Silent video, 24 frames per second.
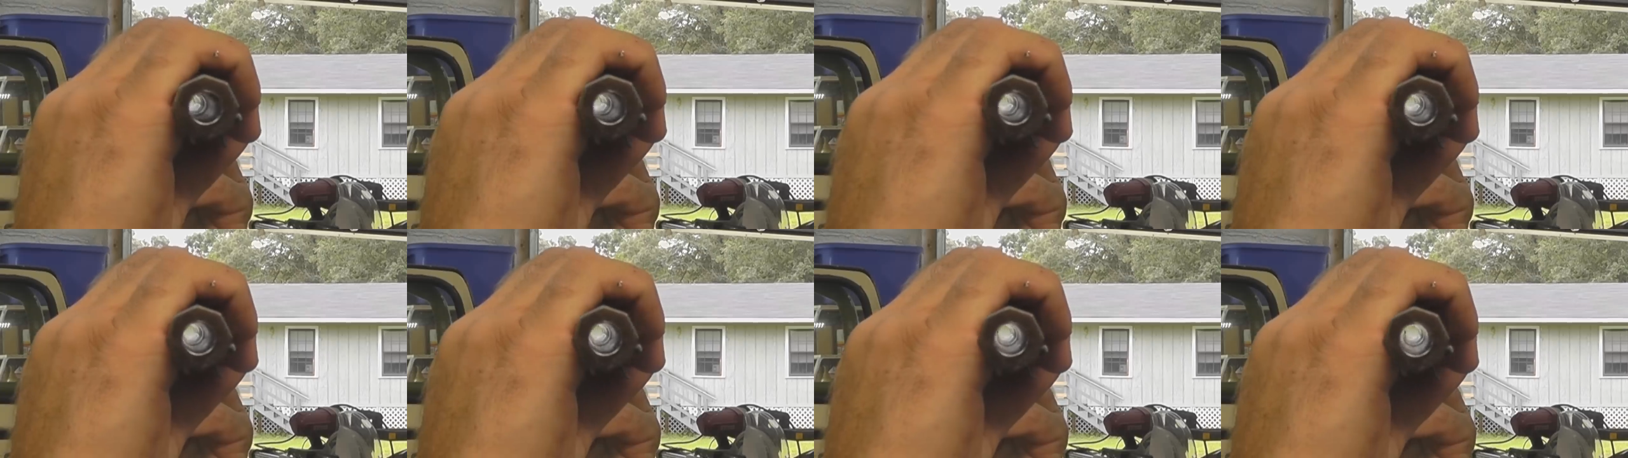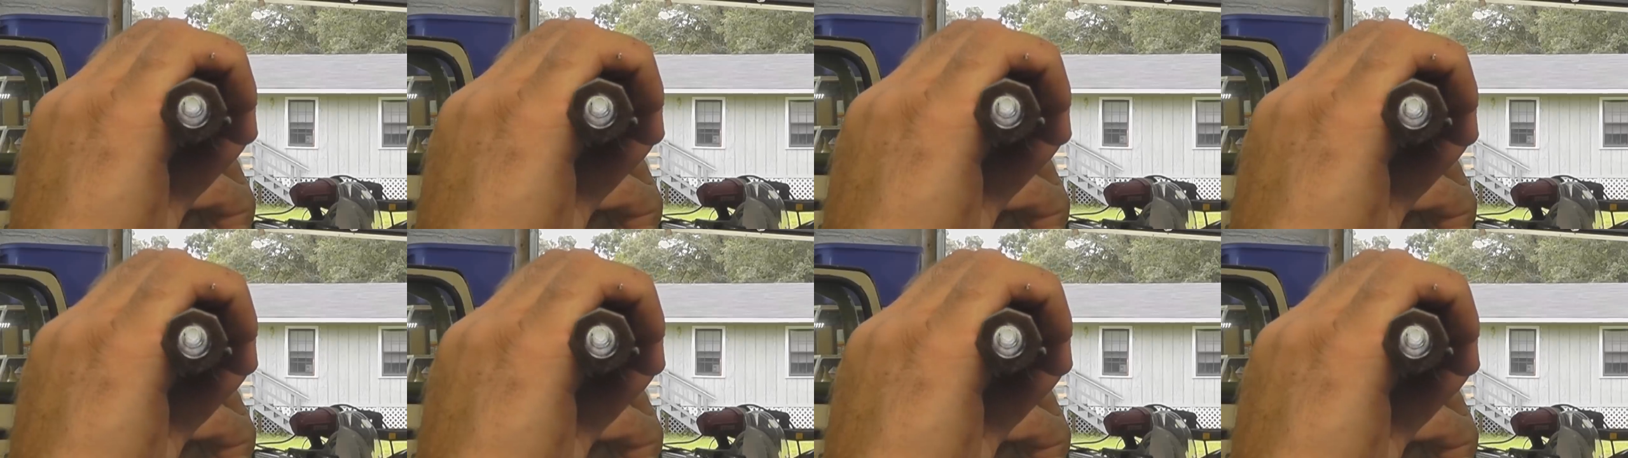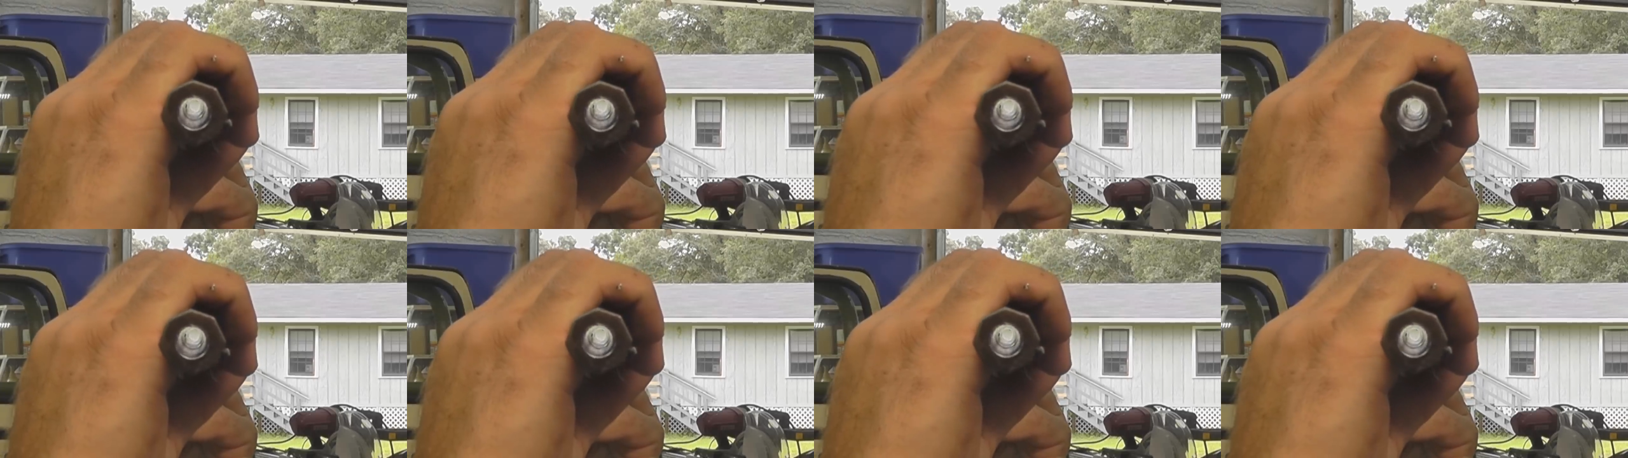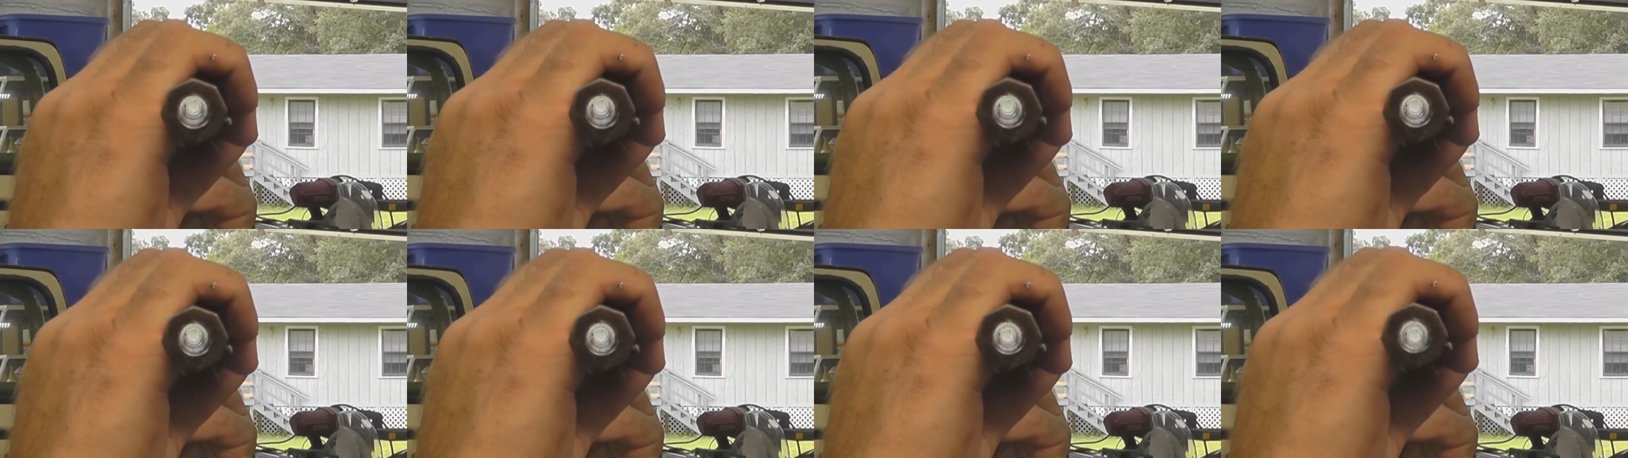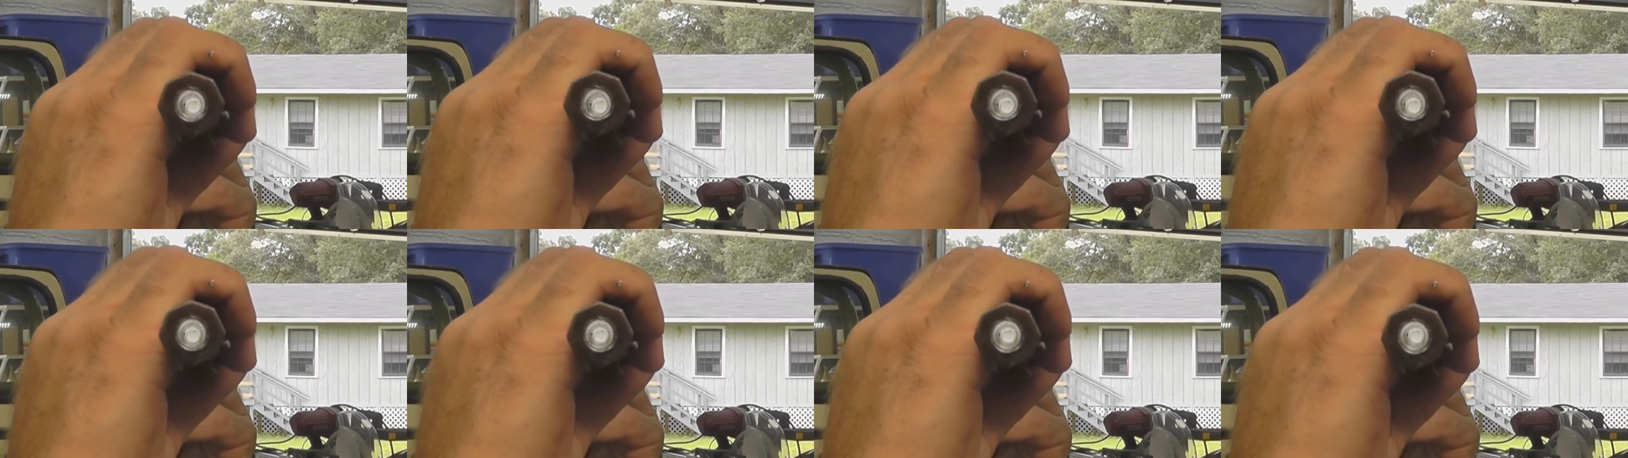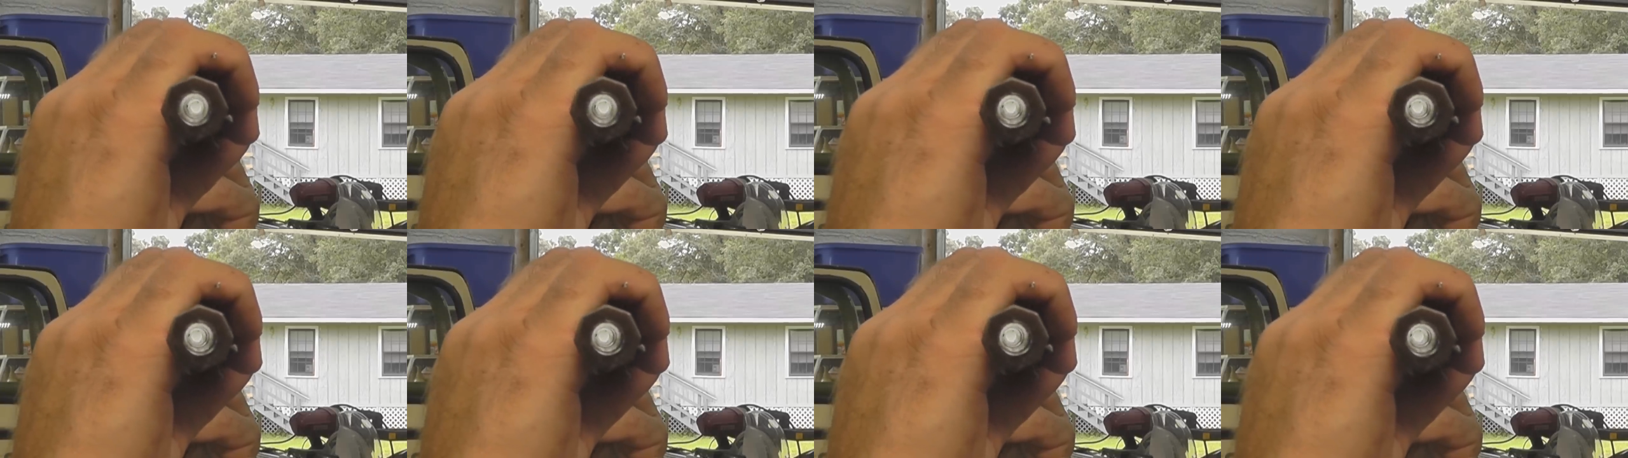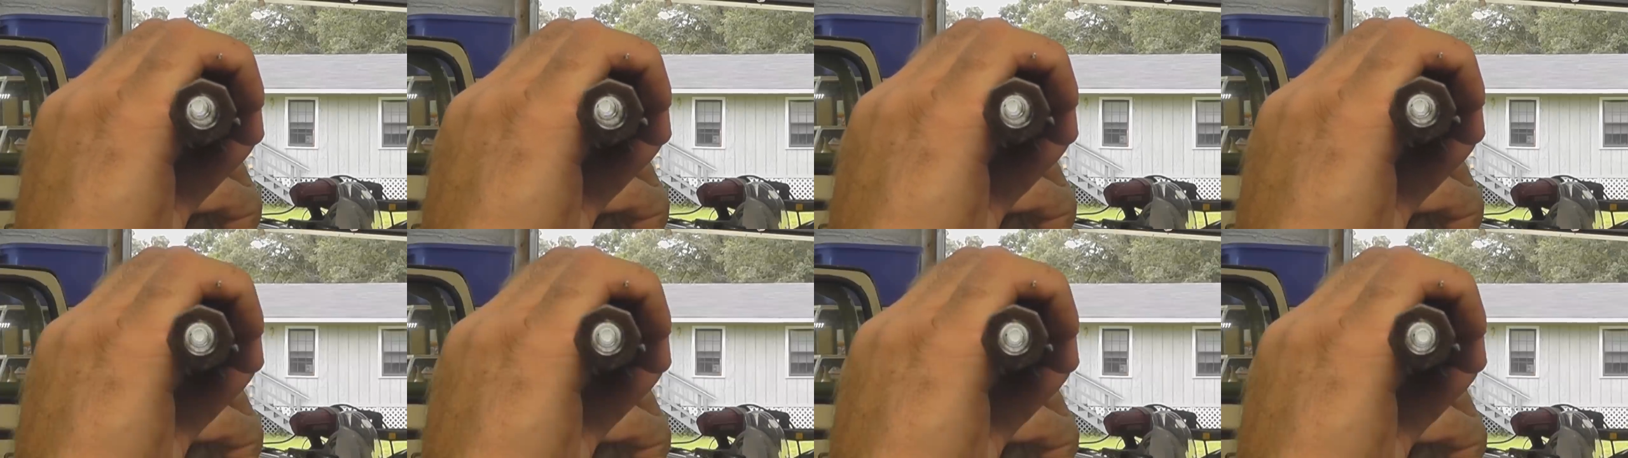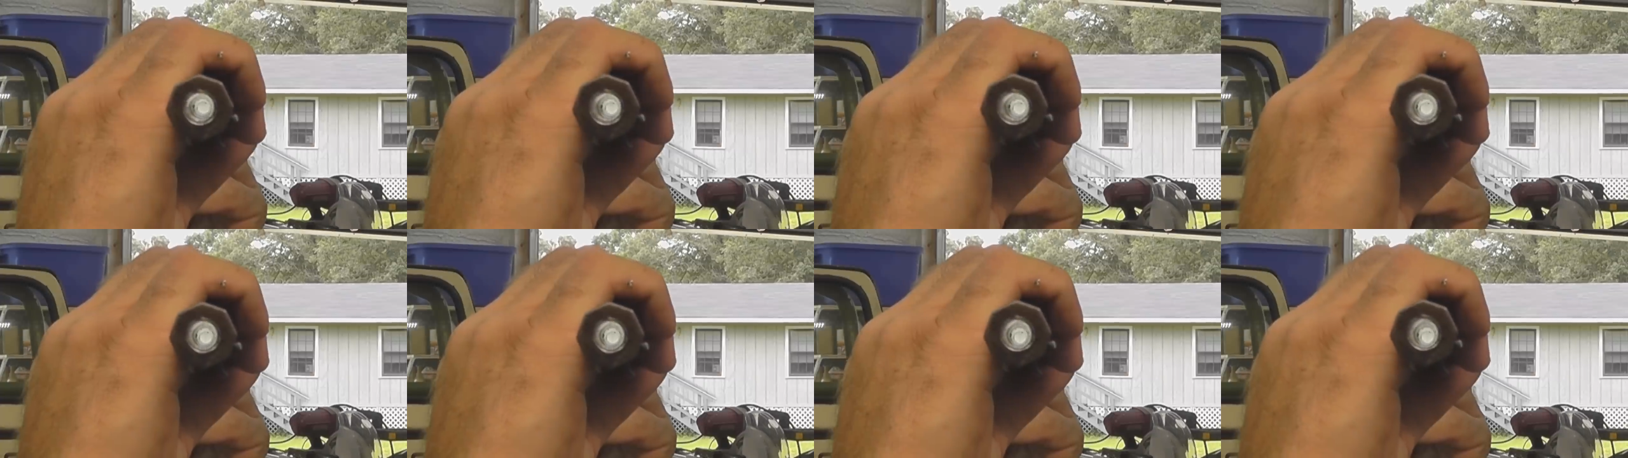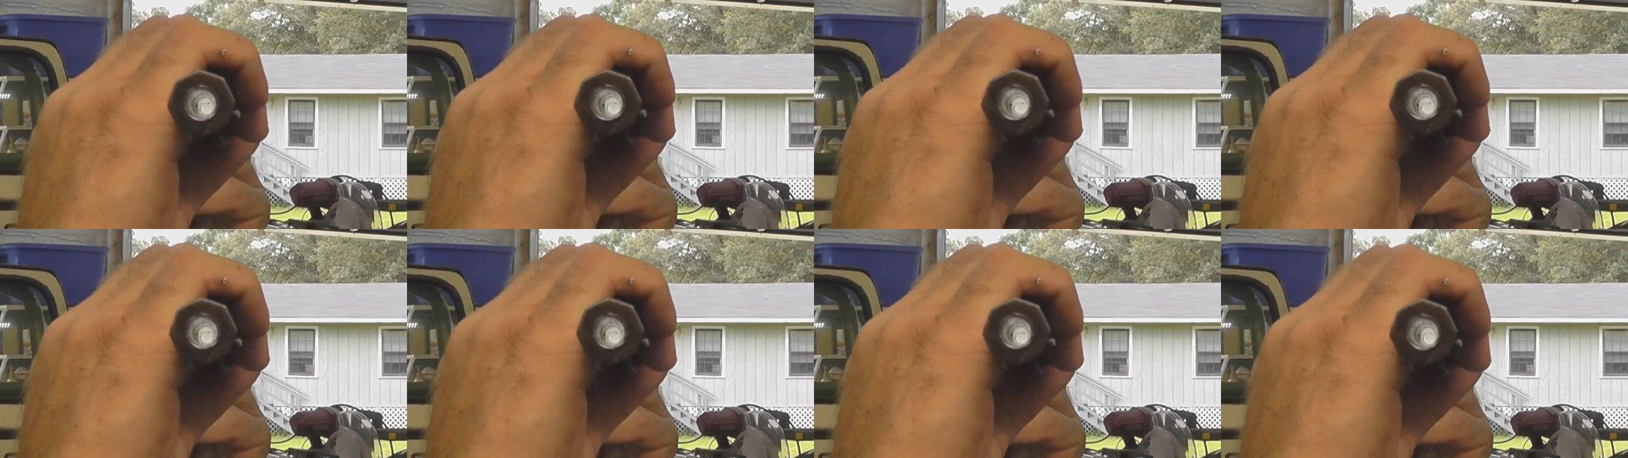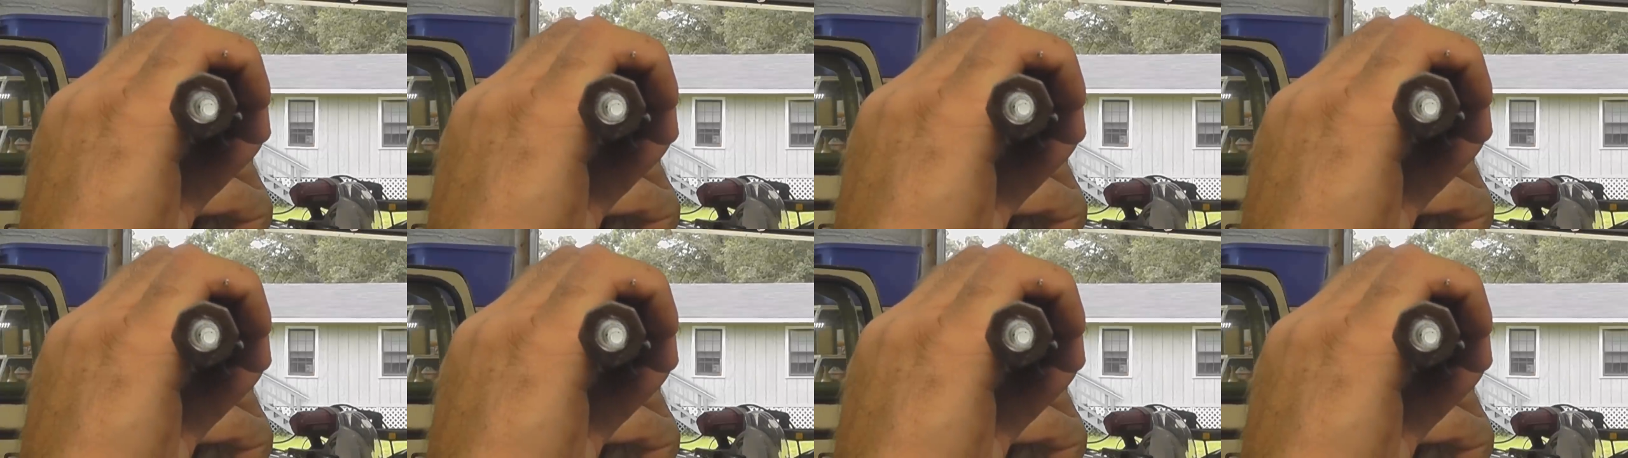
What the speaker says: Nobody's mouth can be seen.